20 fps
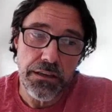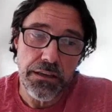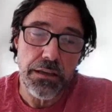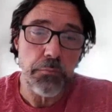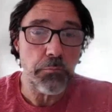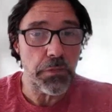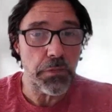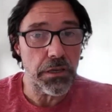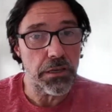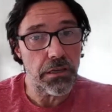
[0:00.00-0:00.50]

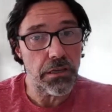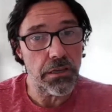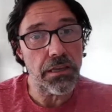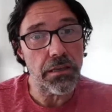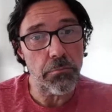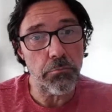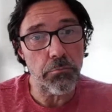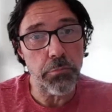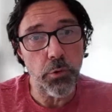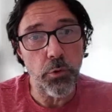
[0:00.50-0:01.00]
can be
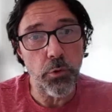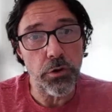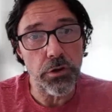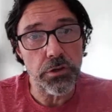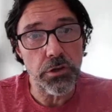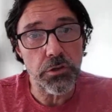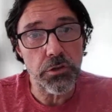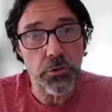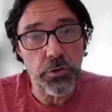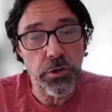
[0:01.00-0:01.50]

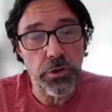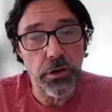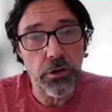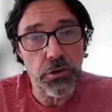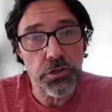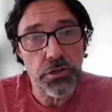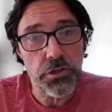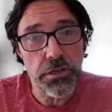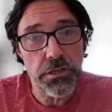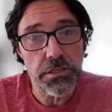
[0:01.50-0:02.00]
important to
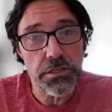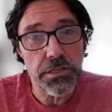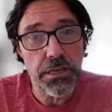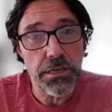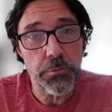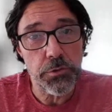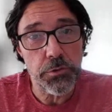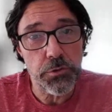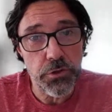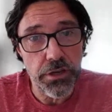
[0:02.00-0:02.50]
triage these
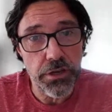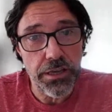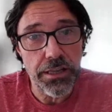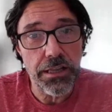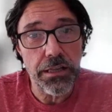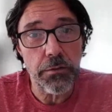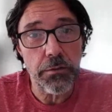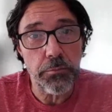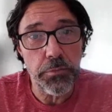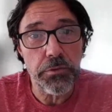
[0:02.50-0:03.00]
animals to
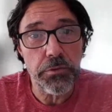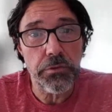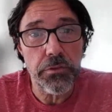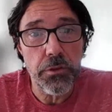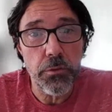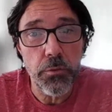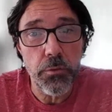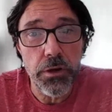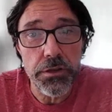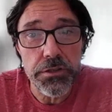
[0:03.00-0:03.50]
help
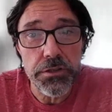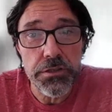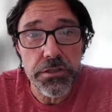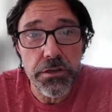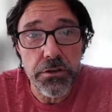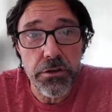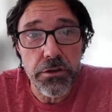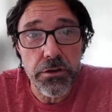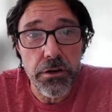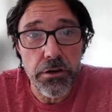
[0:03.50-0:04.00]
the ones
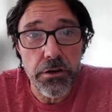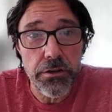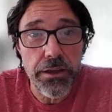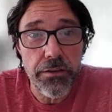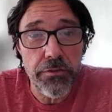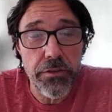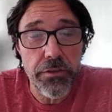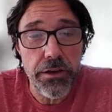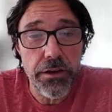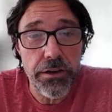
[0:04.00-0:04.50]
that
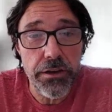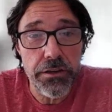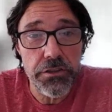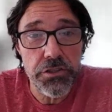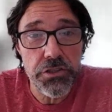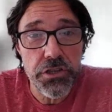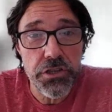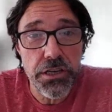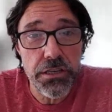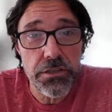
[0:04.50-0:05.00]
have the
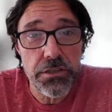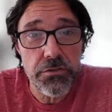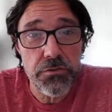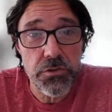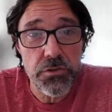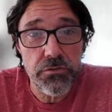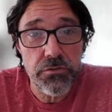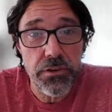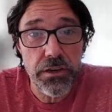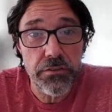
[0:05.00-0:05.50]
highest chance of
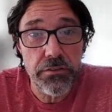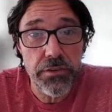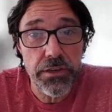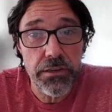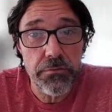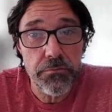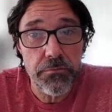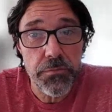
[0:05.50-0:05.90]
surviving.